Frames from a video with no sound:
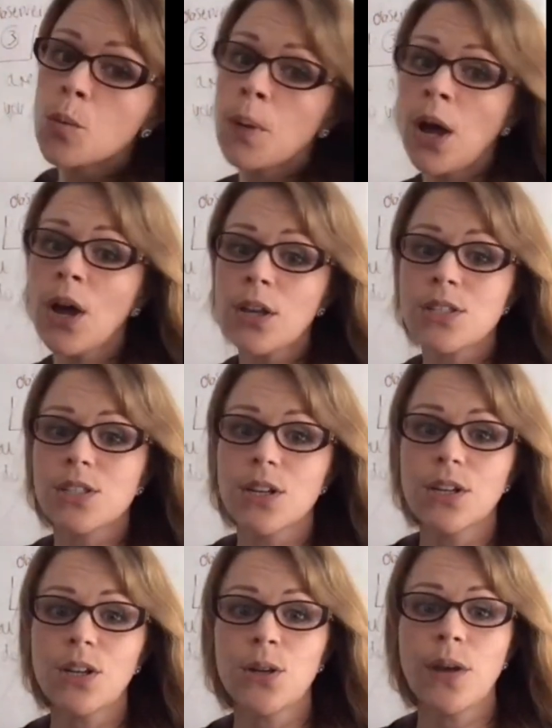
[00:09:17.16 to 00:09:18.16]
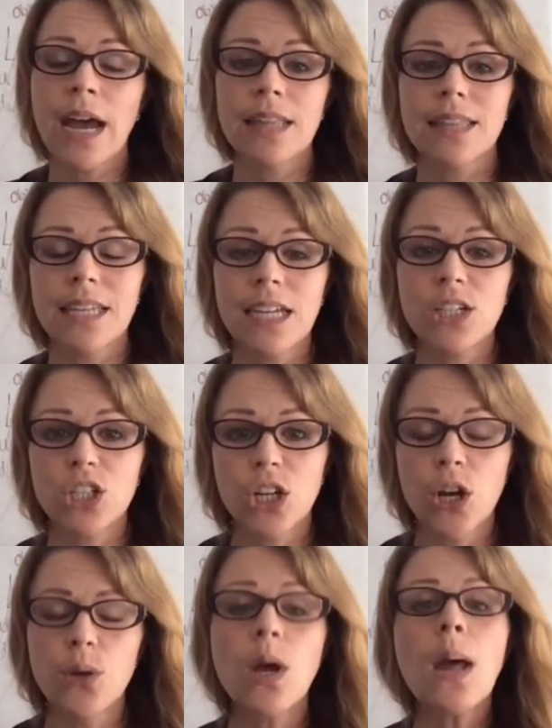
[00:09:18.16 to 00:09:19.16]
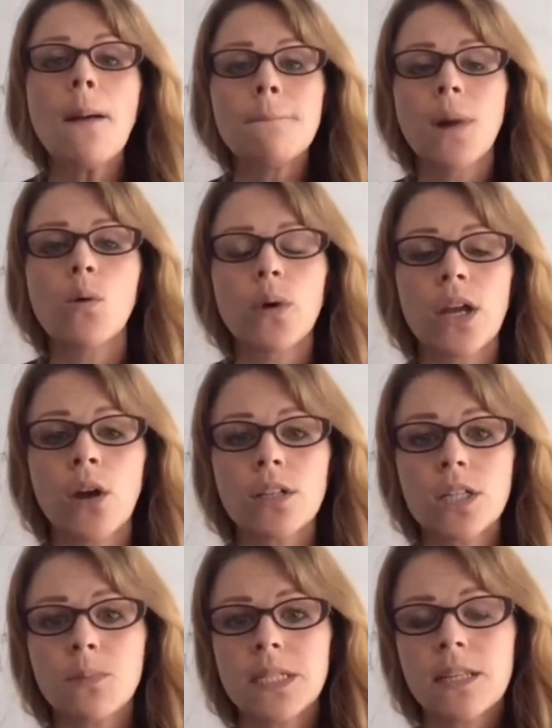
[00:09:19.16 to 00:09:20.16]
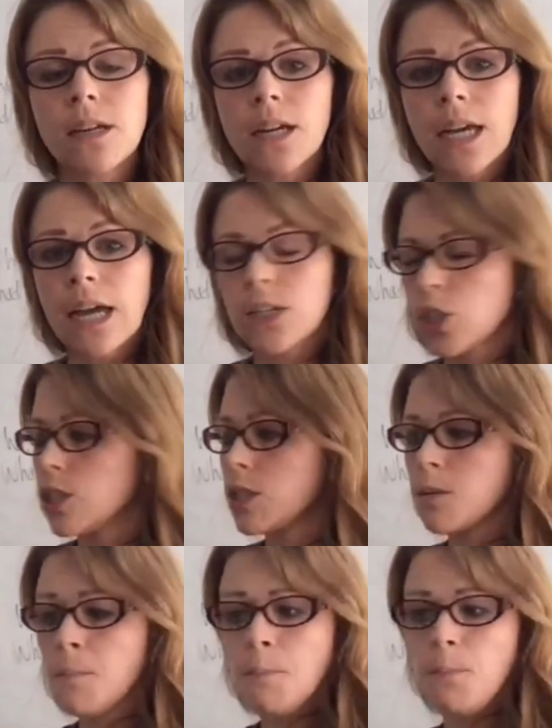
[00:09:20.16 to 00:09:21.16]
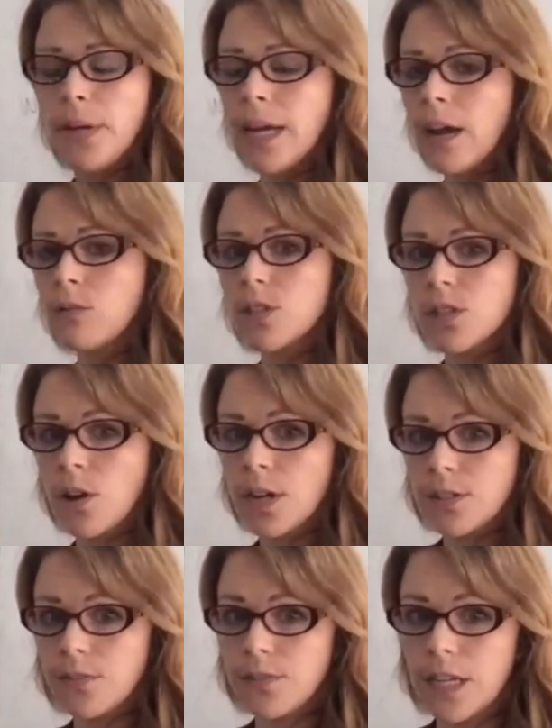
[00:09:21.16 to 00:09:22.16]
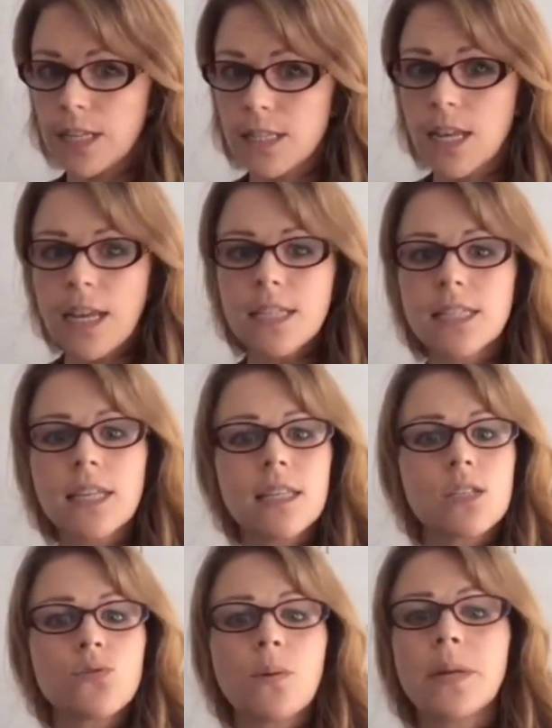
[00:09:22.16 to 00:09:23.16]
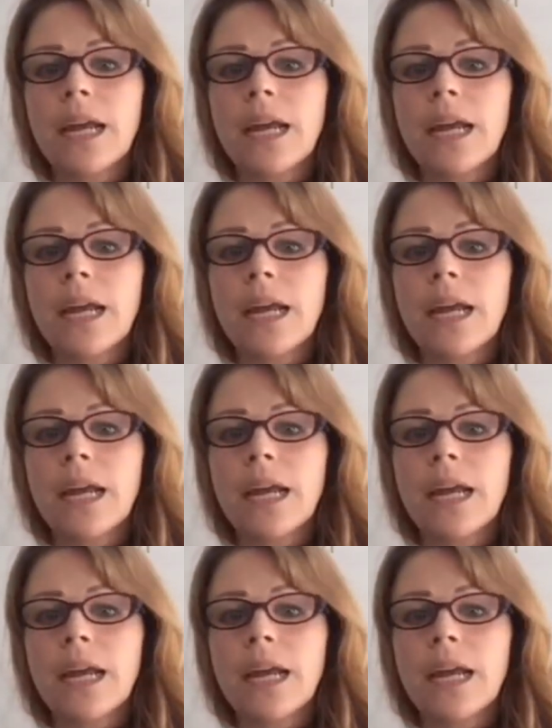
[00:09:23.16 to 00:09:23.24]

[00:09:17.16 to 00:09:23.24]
person who had the issue, but we're going to be saying, okay, just be outside of this, see this from an